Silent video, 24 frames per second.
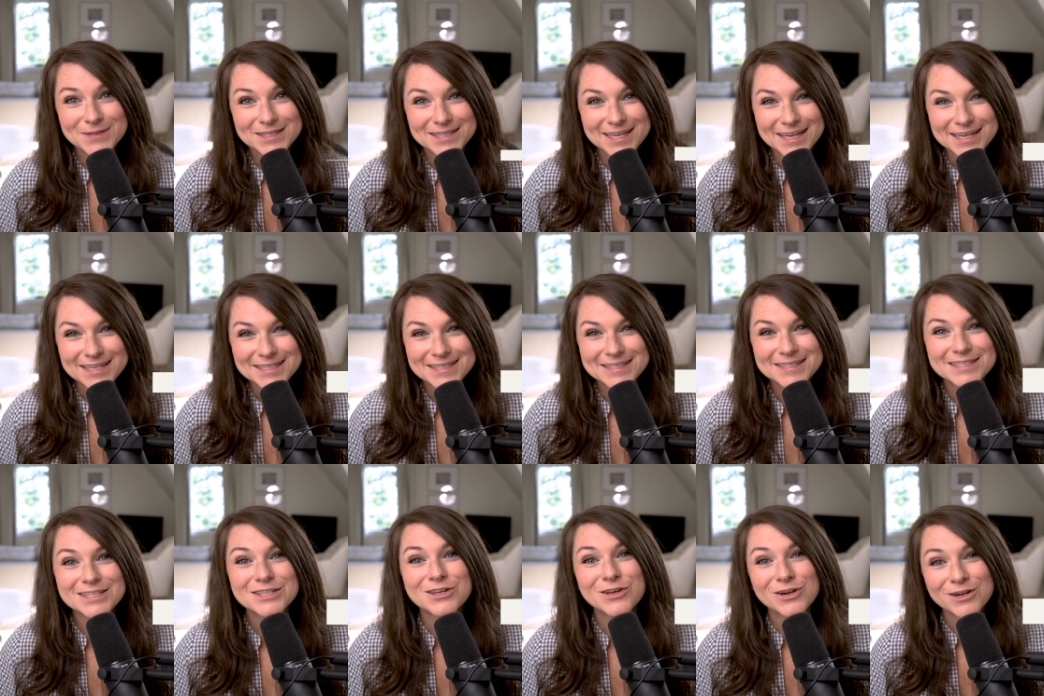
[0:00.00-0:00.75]

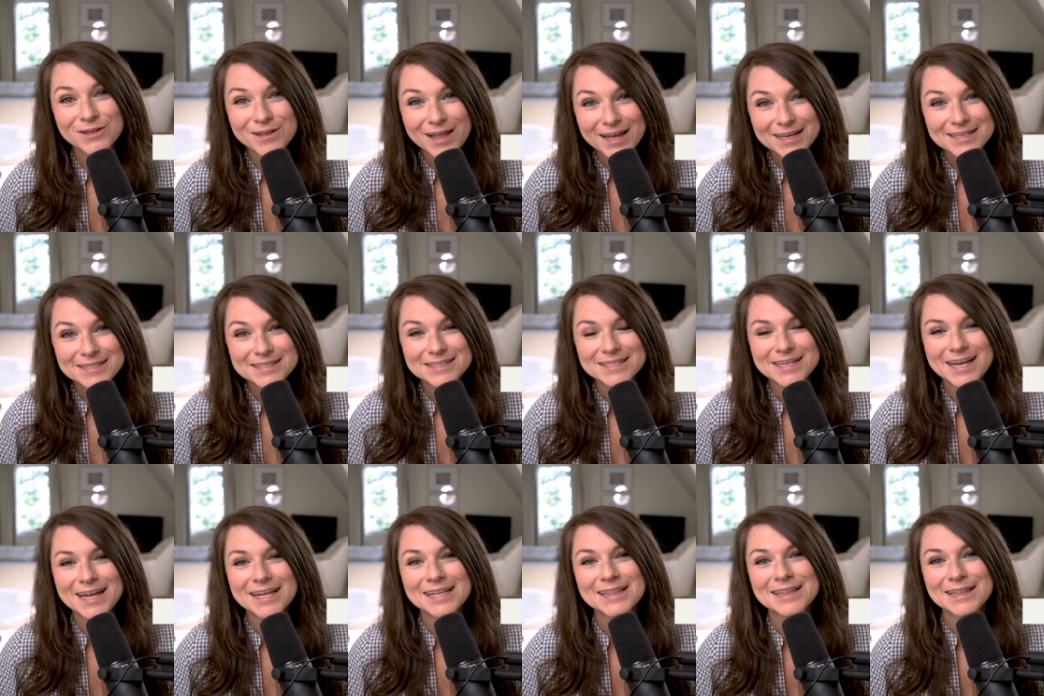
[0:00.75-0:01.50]
six, utilize
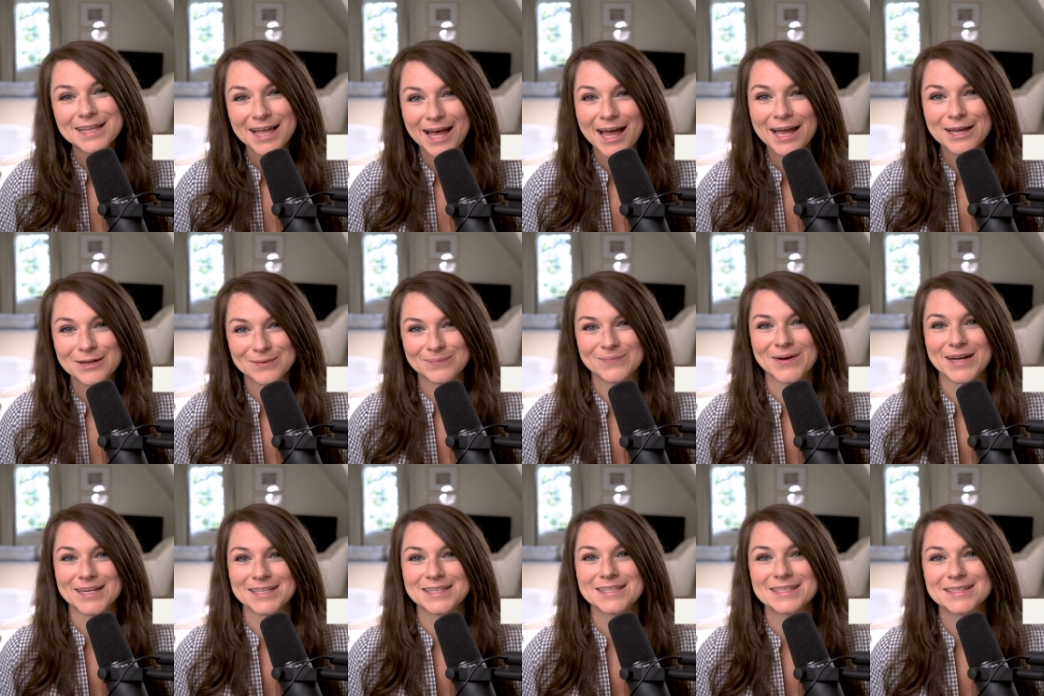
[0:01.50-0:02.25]
the align
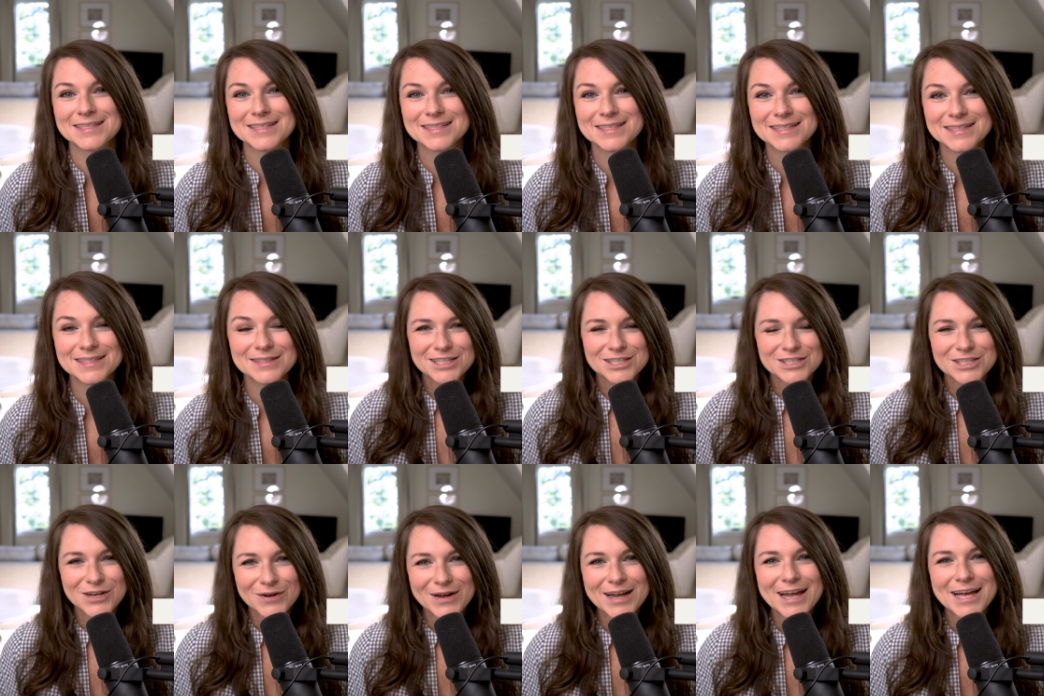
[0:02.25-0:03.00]
buttons.
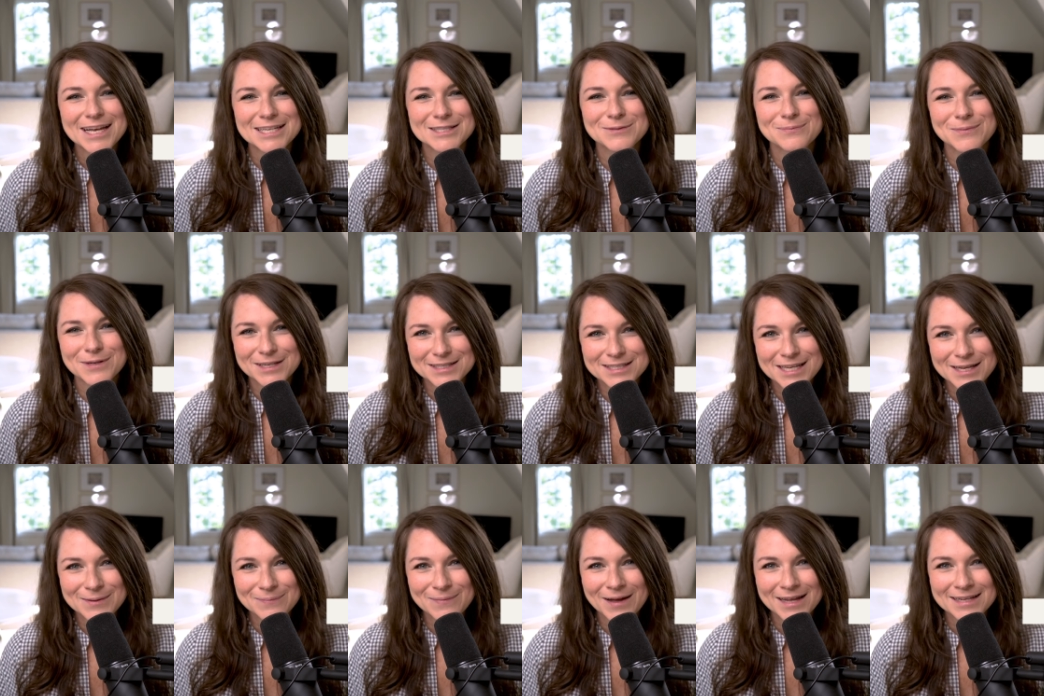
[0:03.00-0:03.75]
Showit has
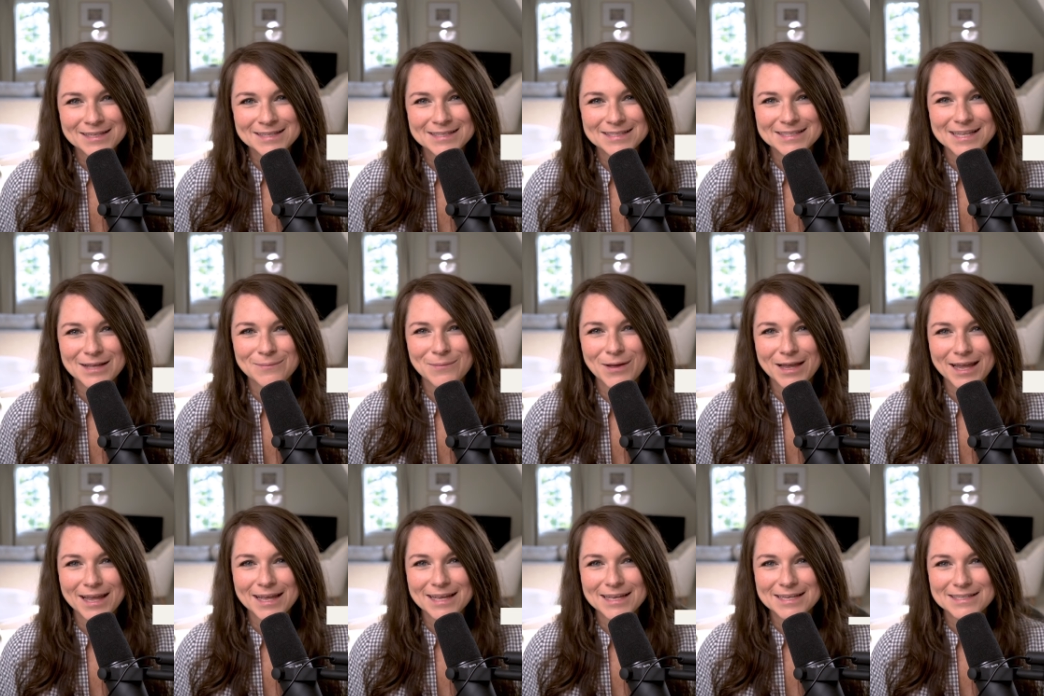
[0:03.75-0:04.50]
built-in buttons that
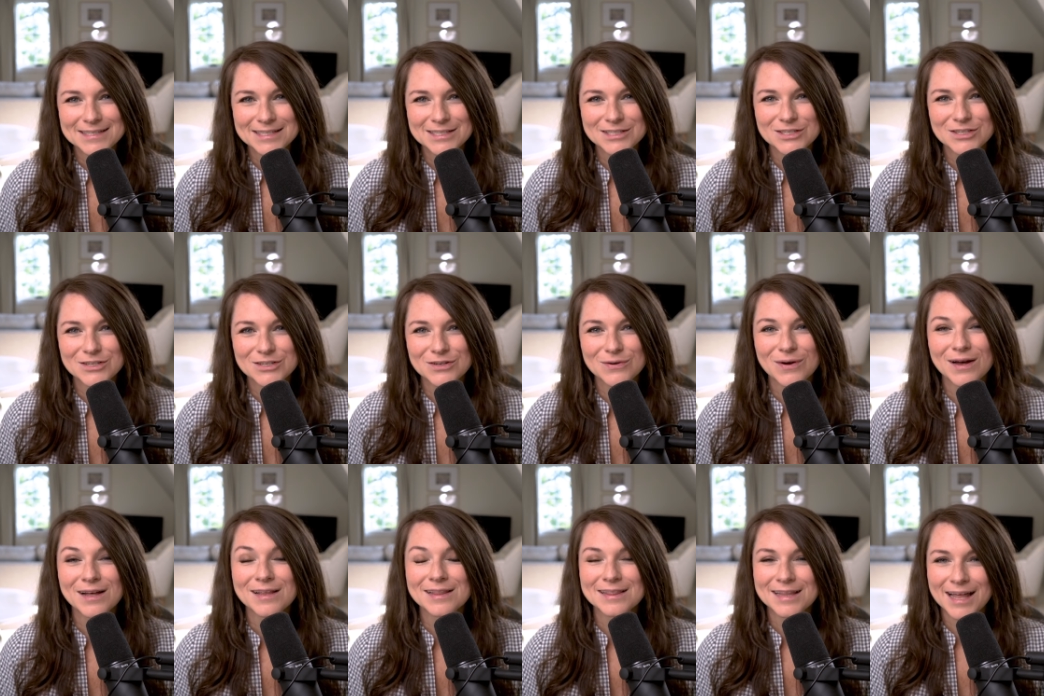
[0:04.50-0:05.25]
make it easy to
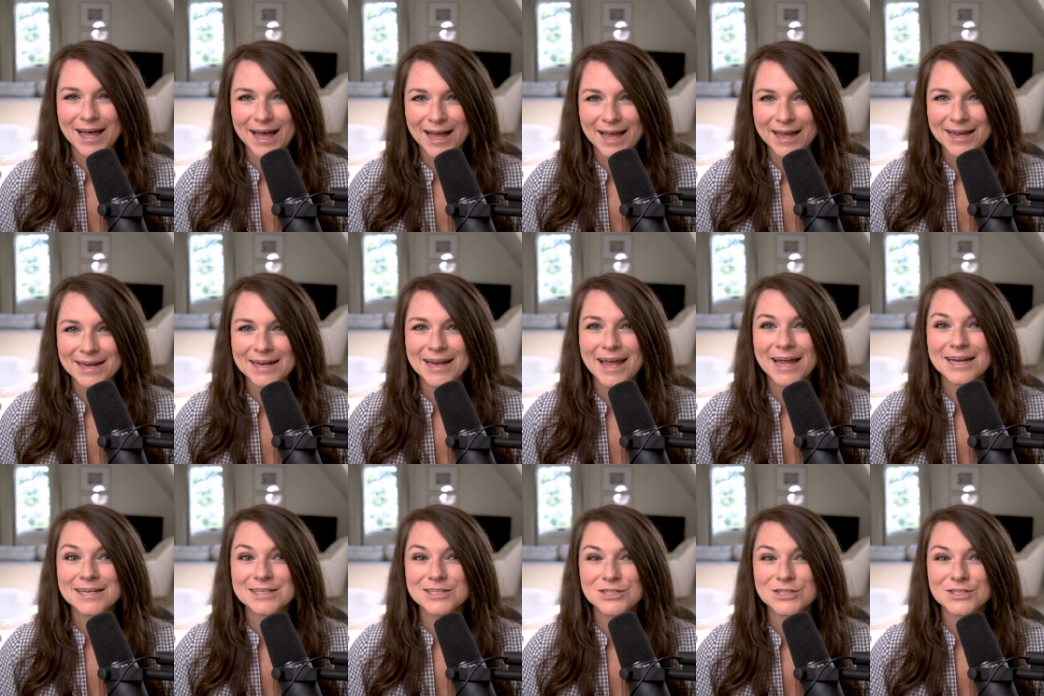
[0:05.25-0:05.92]
align and